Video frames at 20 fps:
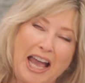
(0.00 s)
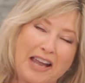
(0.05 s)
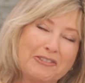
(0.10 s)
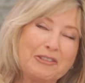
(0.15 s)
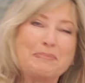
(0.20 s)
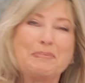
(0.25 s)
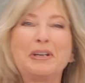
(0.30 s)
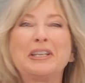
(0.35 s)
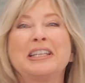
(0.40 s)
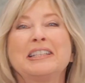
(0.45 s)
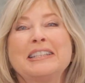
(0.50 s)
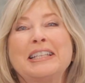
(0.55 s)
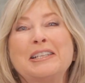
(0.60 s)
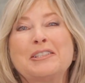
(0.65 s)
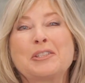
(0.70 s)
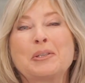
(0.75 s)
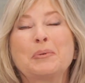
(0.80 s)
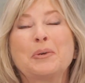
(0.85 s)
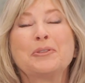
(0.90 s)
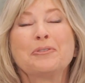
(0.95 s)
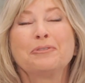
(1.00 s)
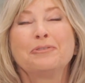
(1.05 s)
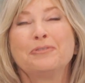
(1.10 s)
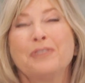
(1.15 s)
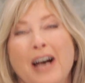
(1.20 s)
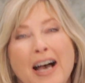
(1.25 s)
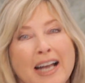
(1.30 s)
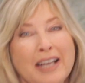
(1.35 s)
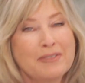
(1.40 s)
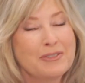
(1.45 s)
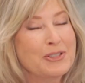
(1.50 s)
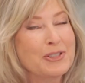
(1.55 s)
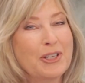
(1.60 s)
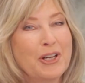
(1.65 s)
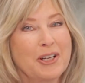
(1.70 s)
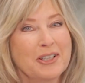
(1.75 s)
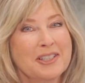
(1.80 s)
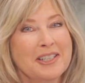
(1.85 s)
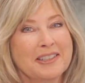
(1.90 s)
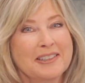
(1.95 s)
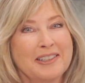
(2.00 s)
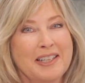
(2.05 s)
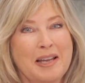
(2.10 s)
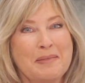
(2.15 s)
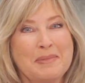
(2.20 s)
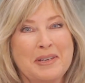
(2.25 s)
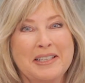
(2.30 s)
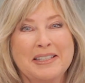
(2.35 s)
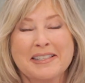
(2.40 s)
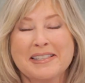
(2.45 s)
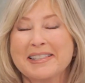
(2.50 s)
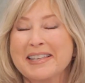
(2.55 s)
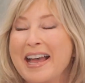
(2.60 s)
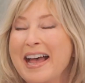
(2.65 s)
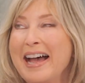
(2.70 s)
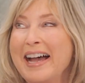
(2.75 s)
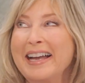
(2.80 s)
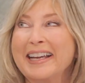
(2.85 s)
Hi everybody, Lisa with 5 Salted Lemons.